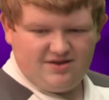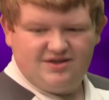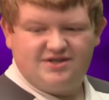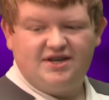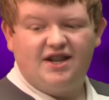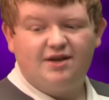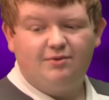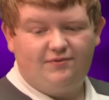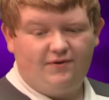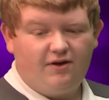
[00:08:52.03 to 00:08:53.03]
Saturday
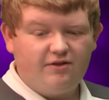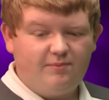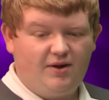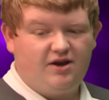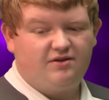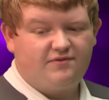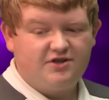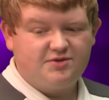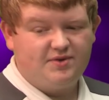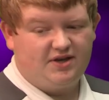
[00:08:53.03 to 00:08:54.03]
will follow the pattern for
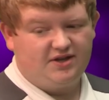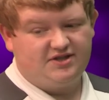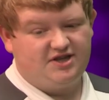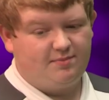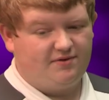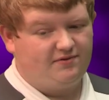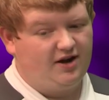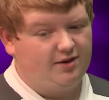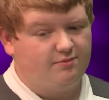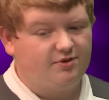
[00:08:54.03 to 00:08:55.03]
this weekend set by
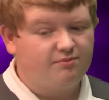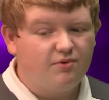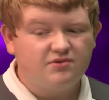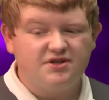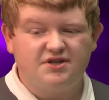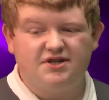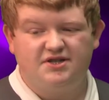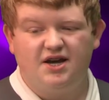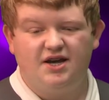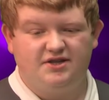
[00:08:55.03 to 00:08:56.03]
Friday with mostly sunny
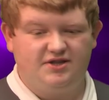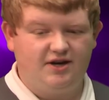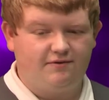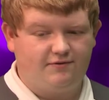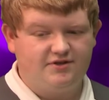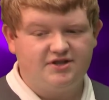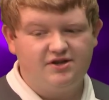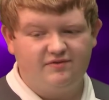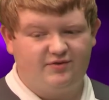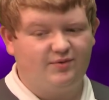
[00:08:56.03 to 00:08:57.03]
skies and a freezing low
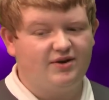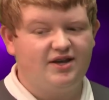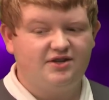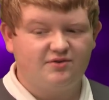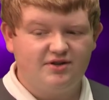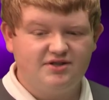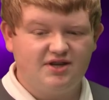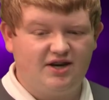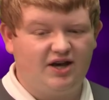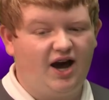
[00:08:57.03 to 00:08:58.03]
of 28 degrees
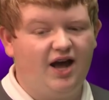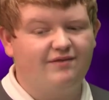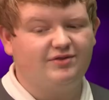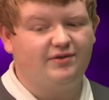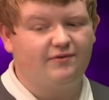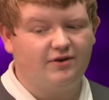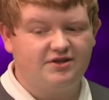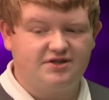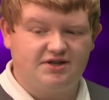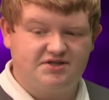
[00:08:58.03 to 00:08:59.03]
and a high of only
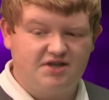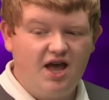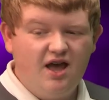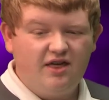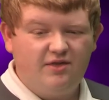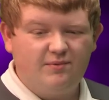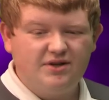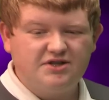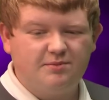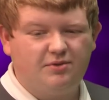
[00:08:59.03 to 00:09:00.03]
46. The
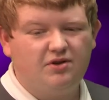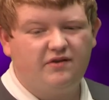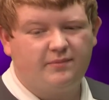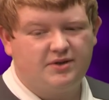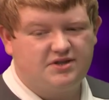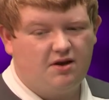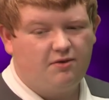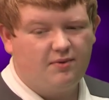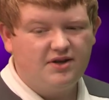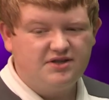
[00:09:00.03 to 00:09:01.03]
winds are blowing from the
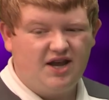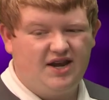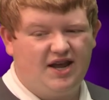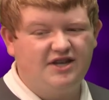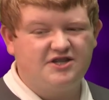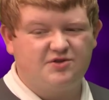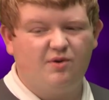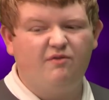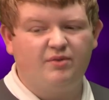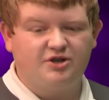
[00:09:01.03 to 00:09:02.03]
southwest at 8 to
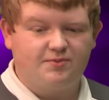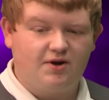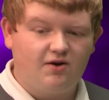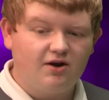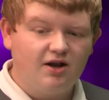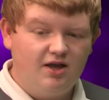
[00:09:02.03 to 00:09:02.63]
12 miles per hour